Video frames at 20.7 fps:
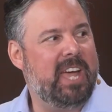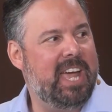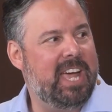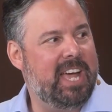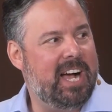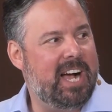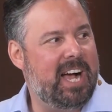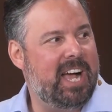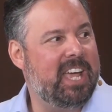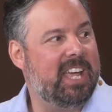
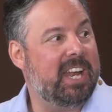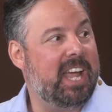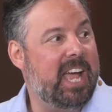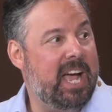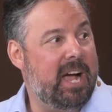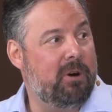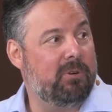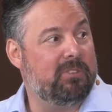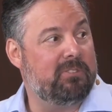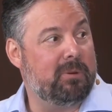AI and
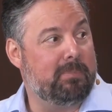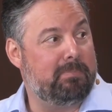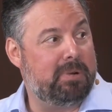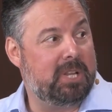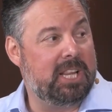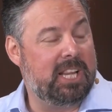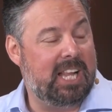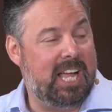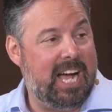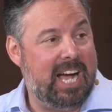how it's
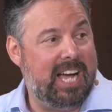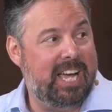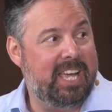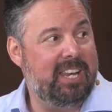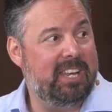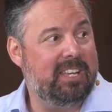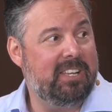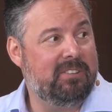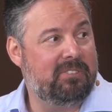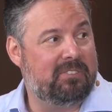
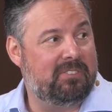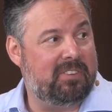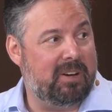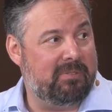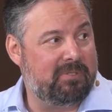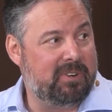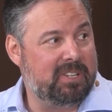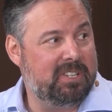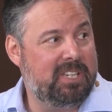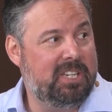applied is
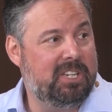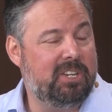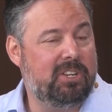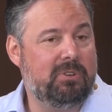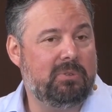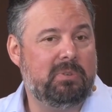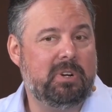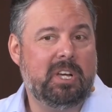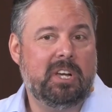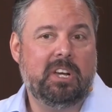definitely
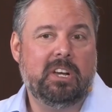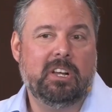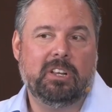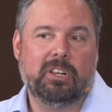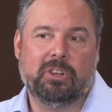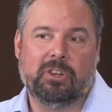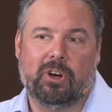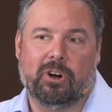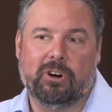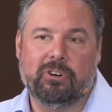new.
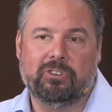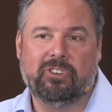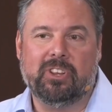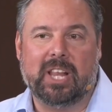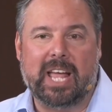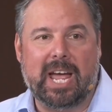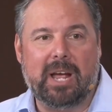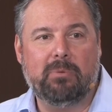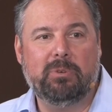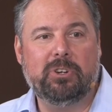Large
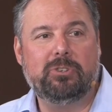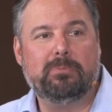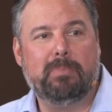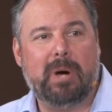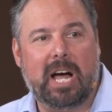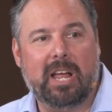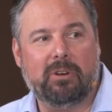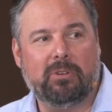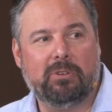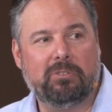language
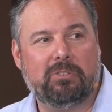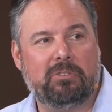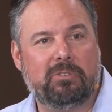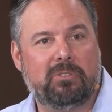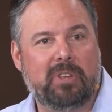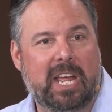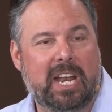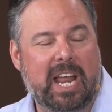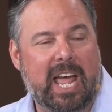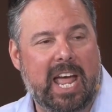
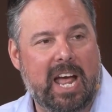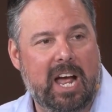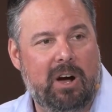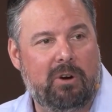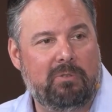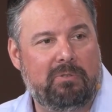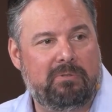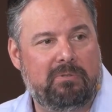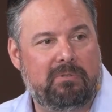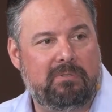models and
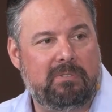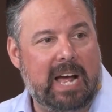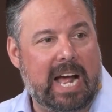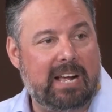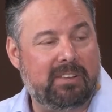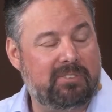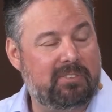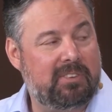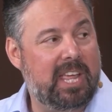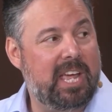how
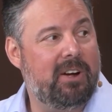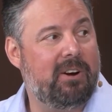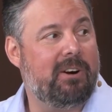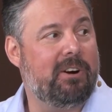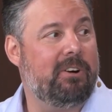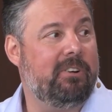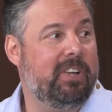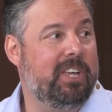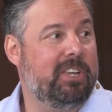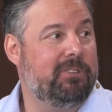fast they
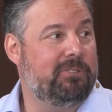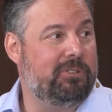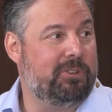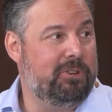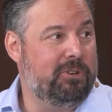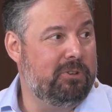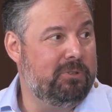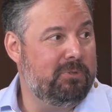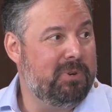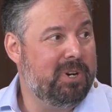are is
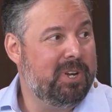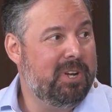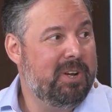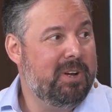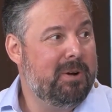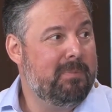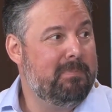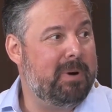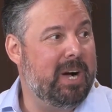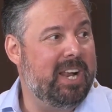new,
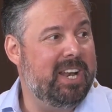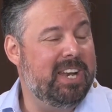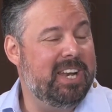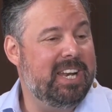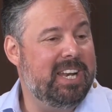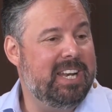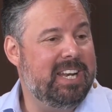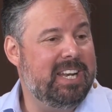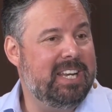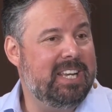but
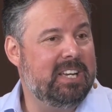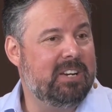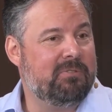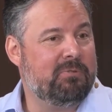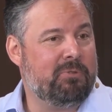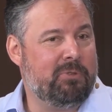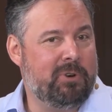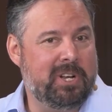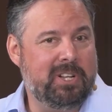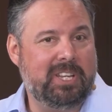
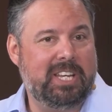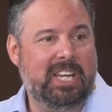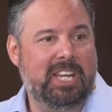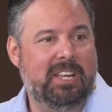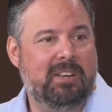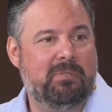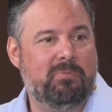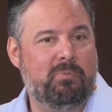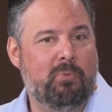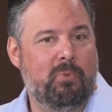
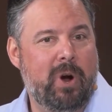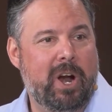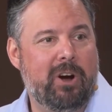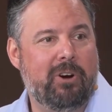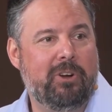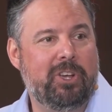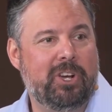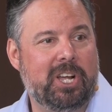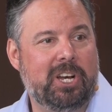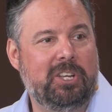really
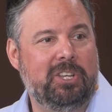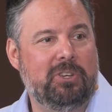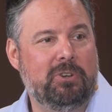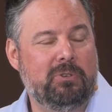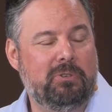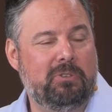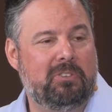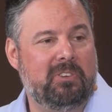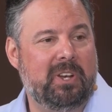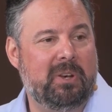where you're going to
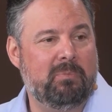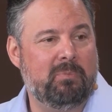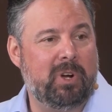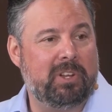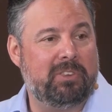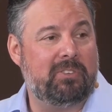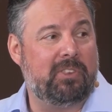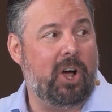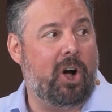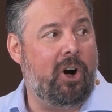use it and
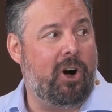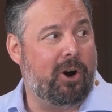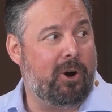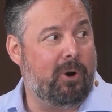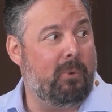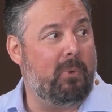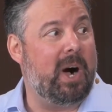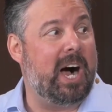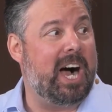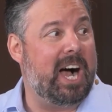what's the
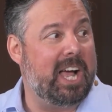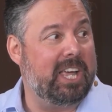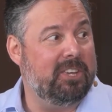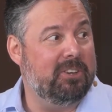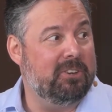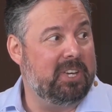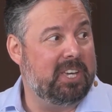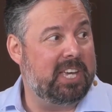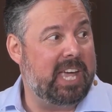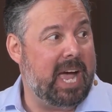ROI
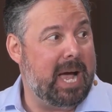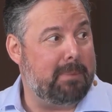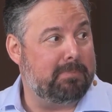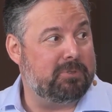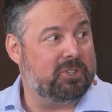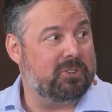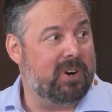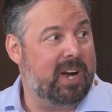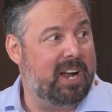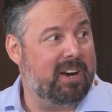you
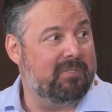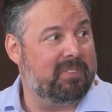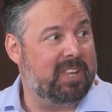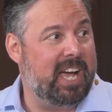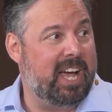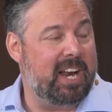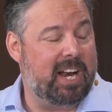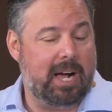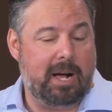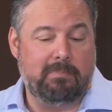capture out of
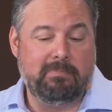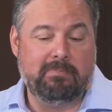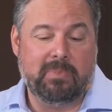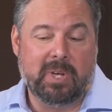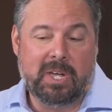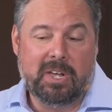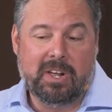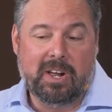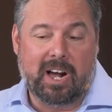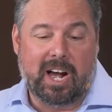that. And
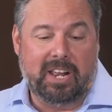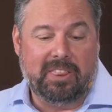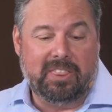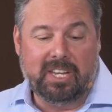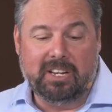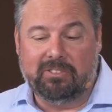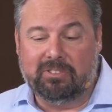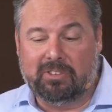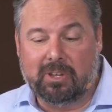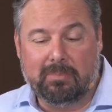I
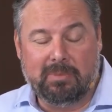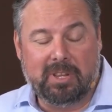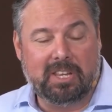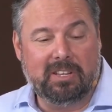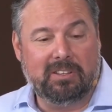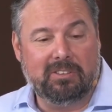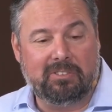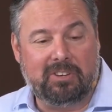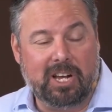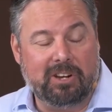think some of
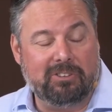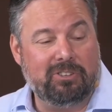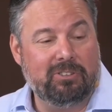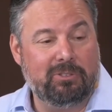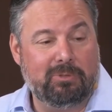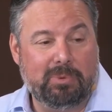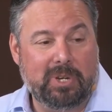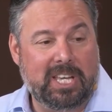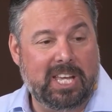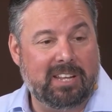the
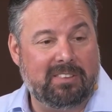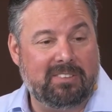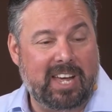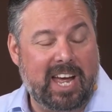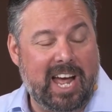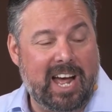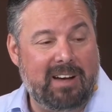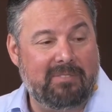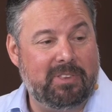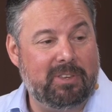discussions we get to
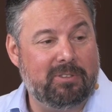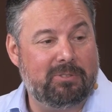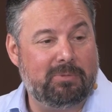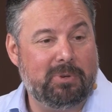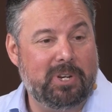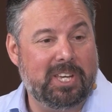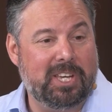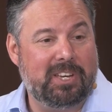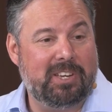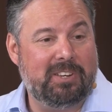have this
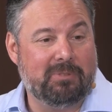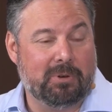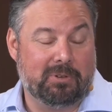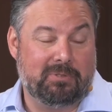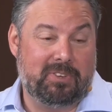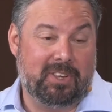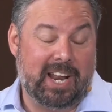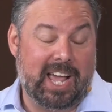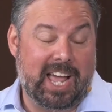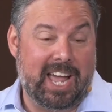week, or
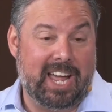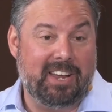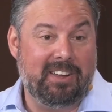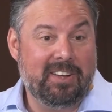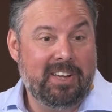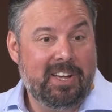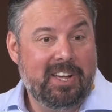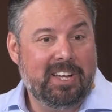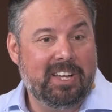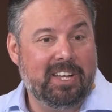today,
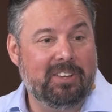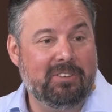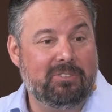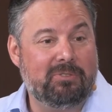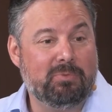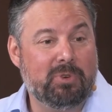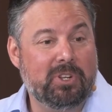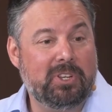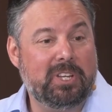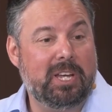
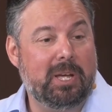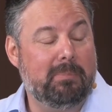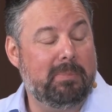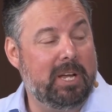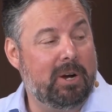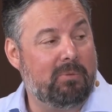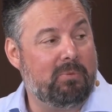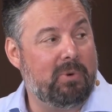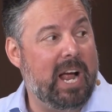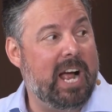is really going
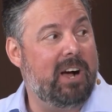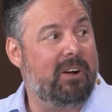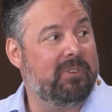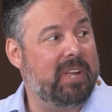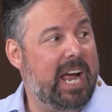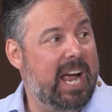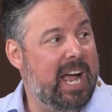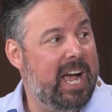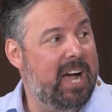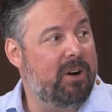to be
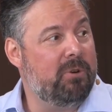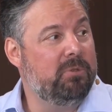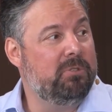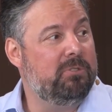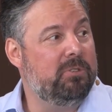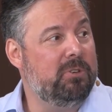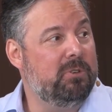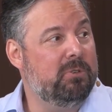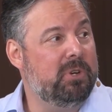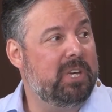around how
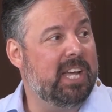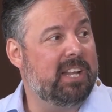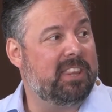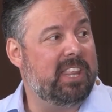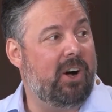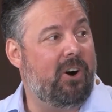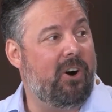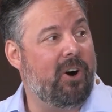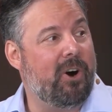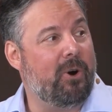do you
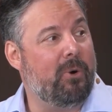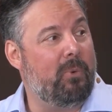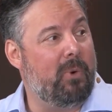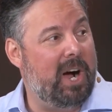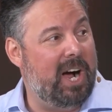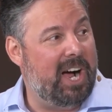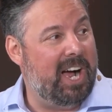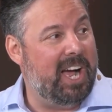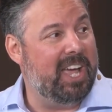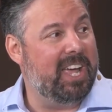get the
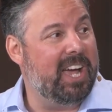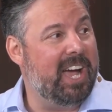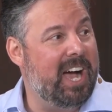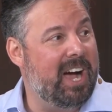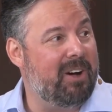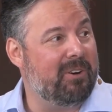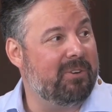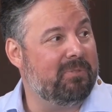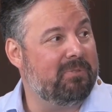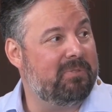ROI
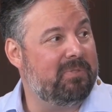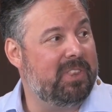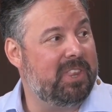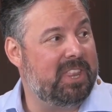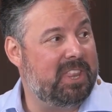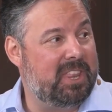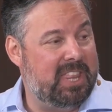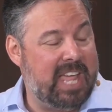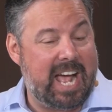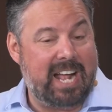out of
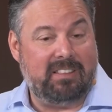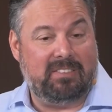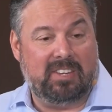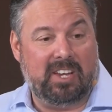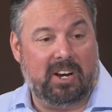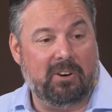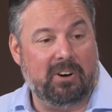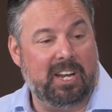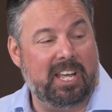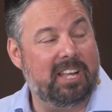that
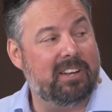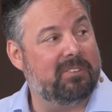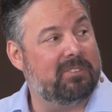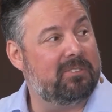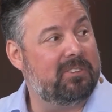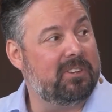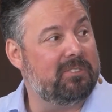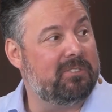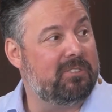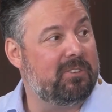Teradata
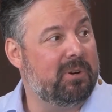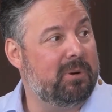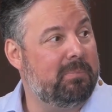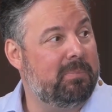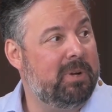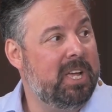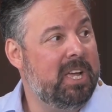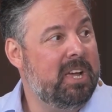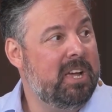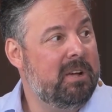
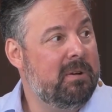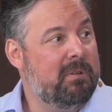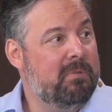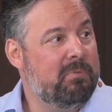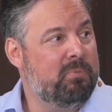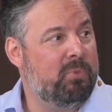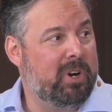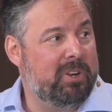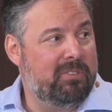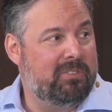system.
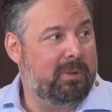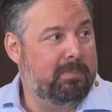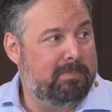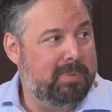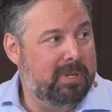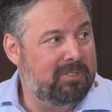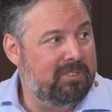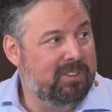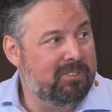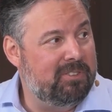What is the
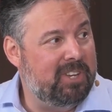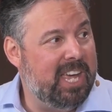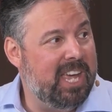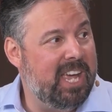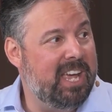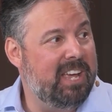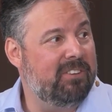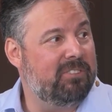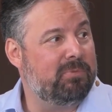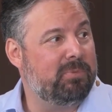business
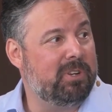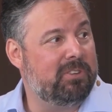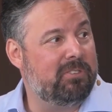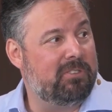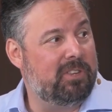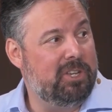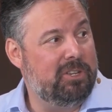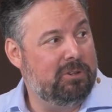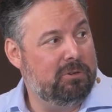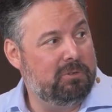case,
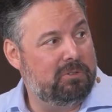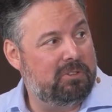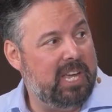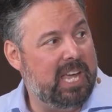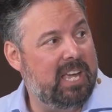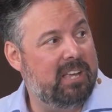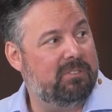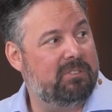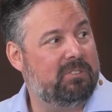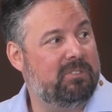what's the use
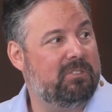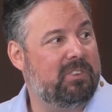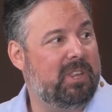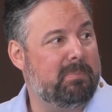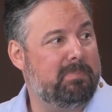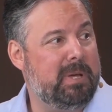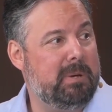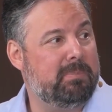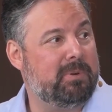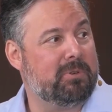cases
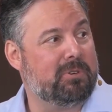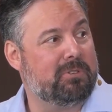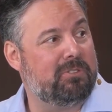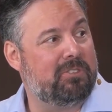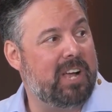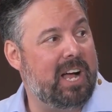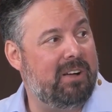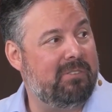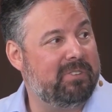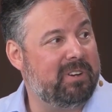that people are
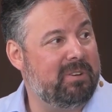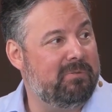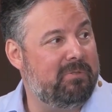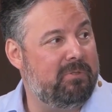solving